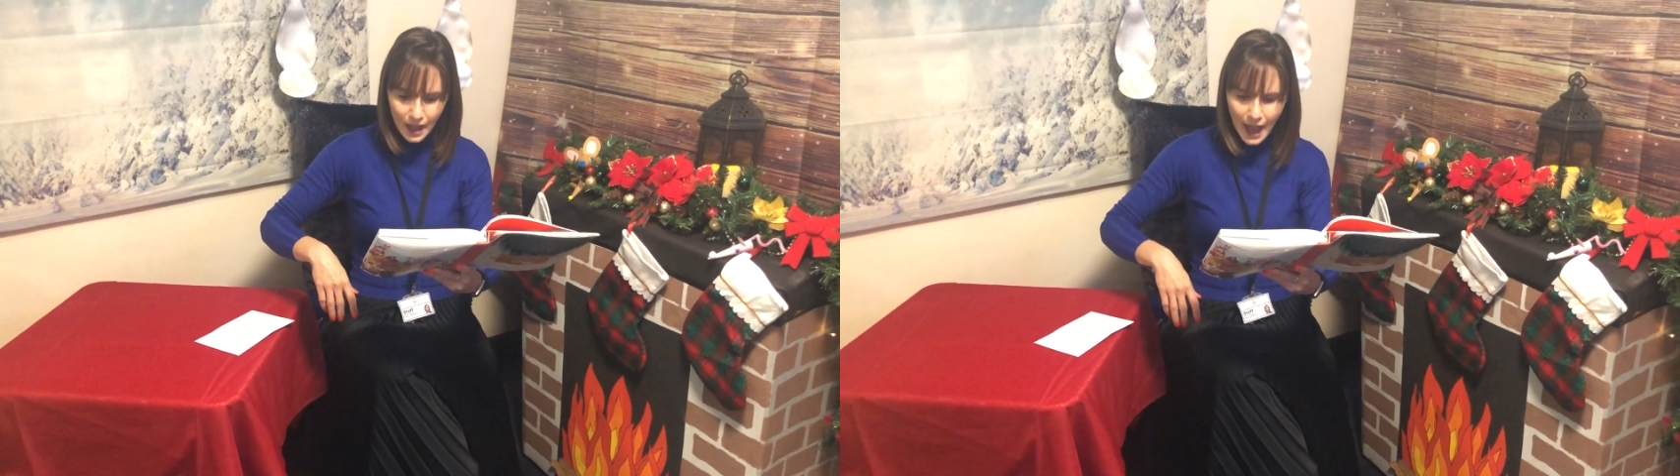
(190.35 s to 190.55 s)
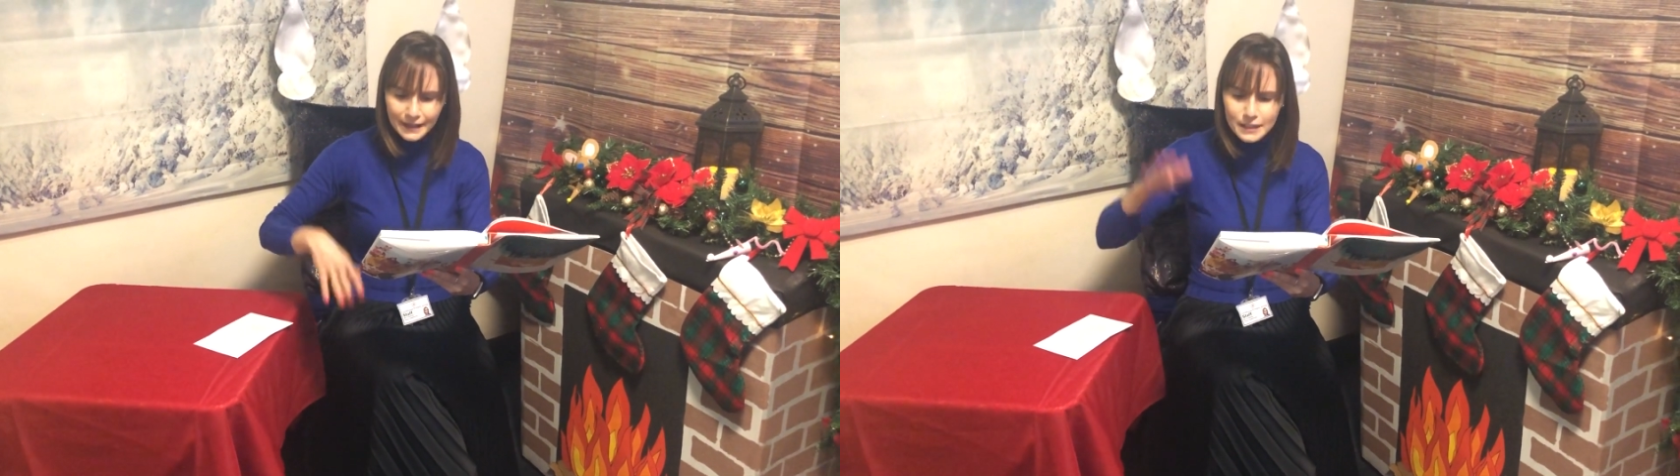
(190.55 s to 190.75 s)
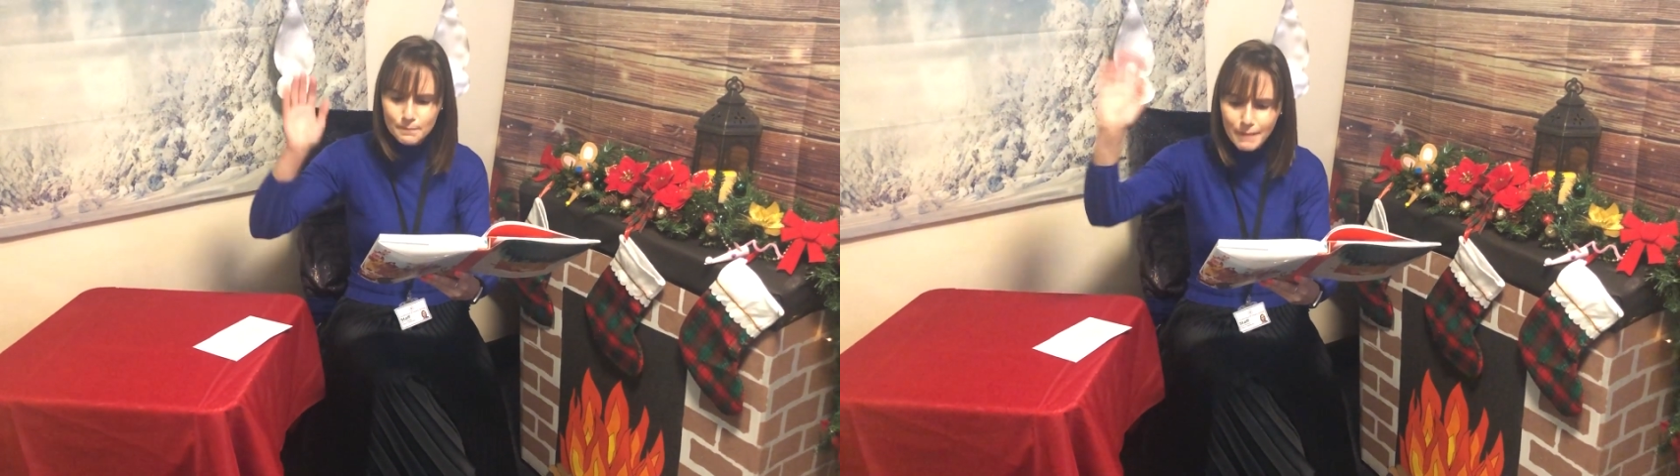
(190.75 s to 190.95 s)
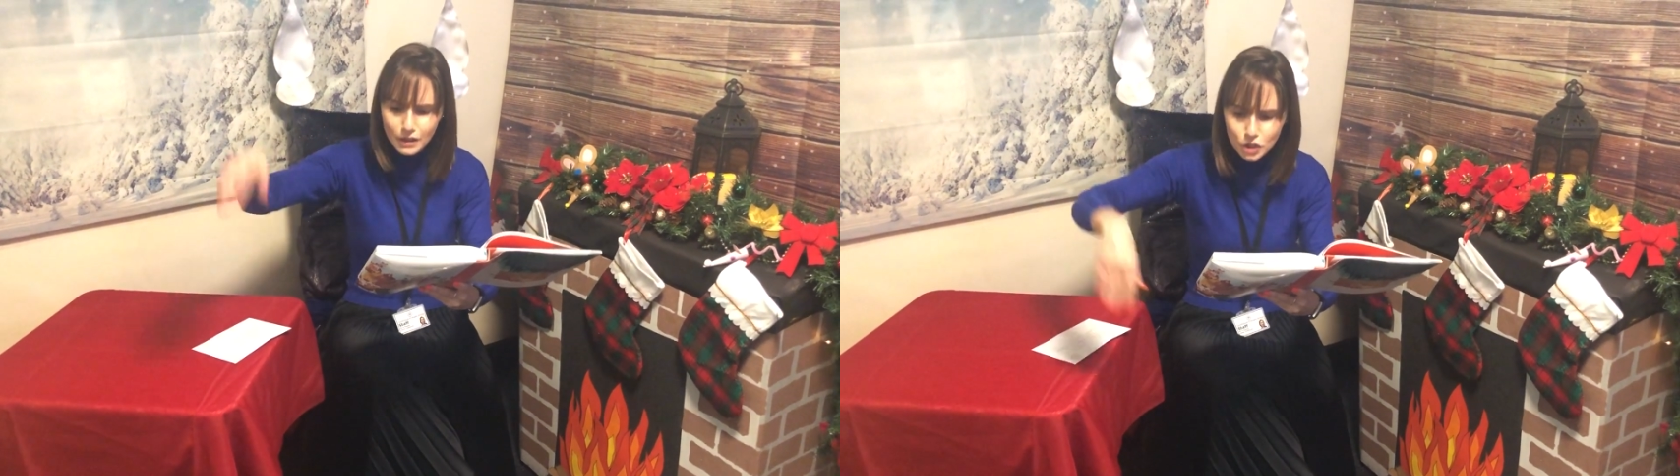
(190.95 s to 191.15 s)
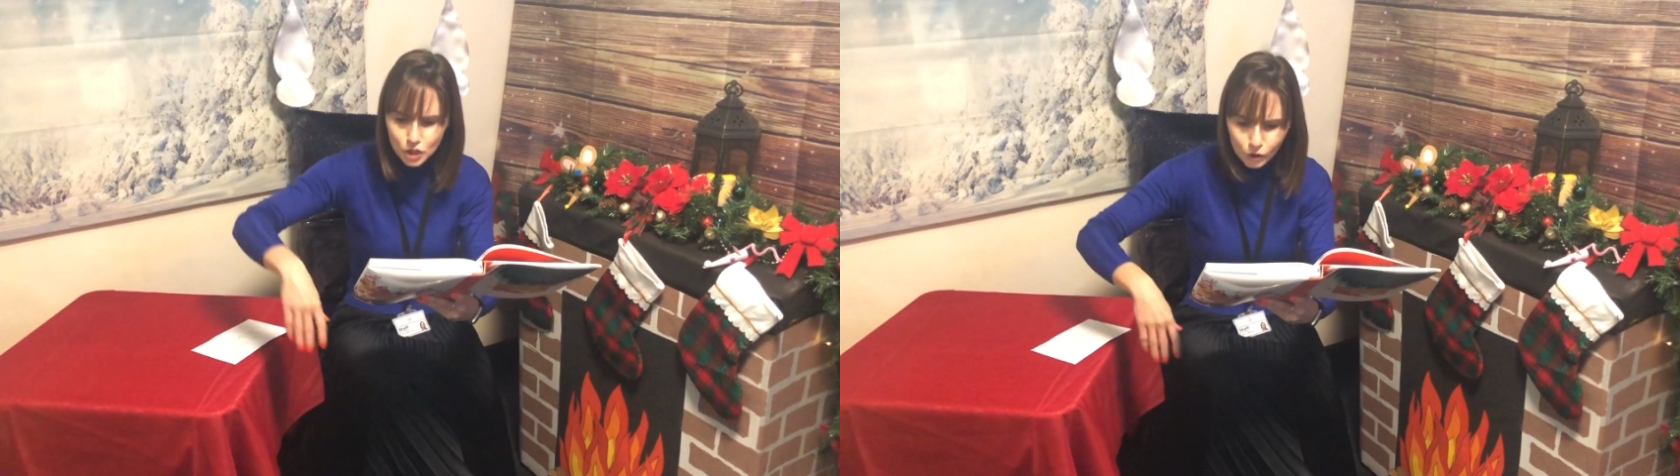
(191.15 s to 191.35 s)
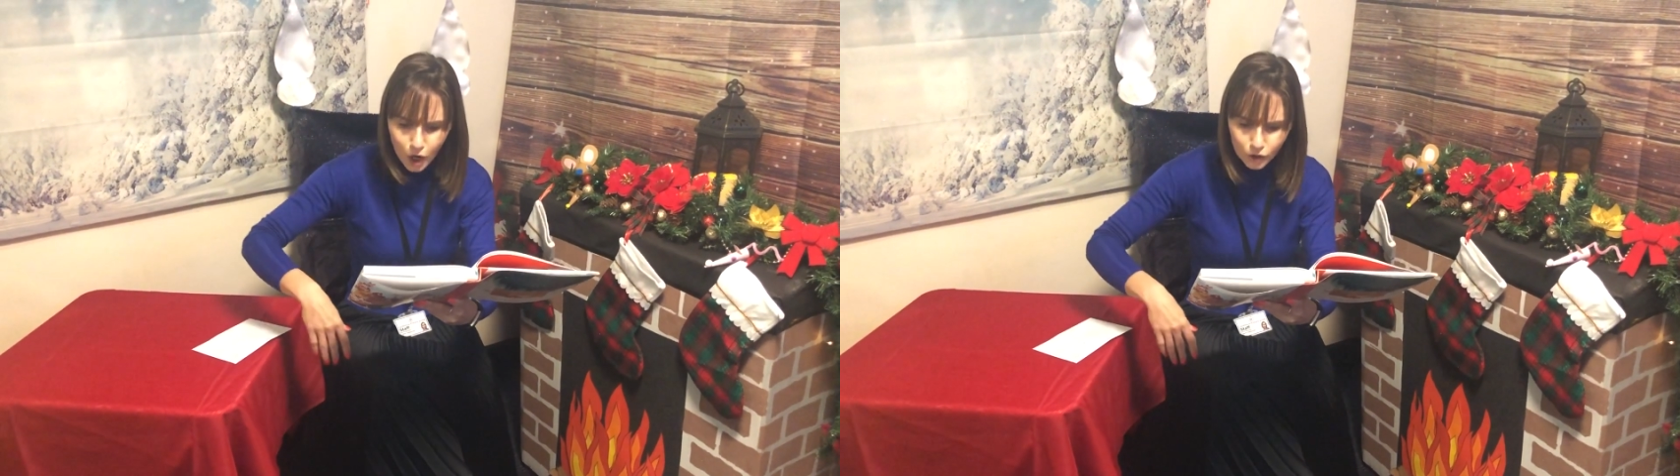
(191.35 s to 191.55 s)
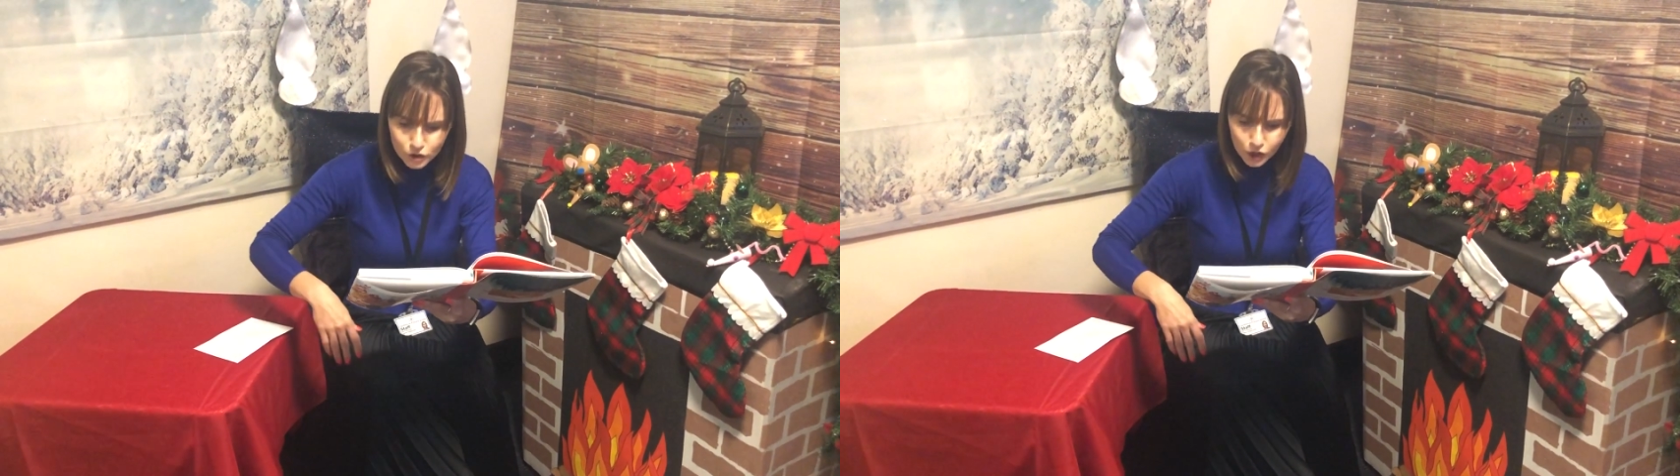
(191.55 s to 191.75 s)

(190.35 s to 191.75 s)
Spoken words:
"And it's much too cold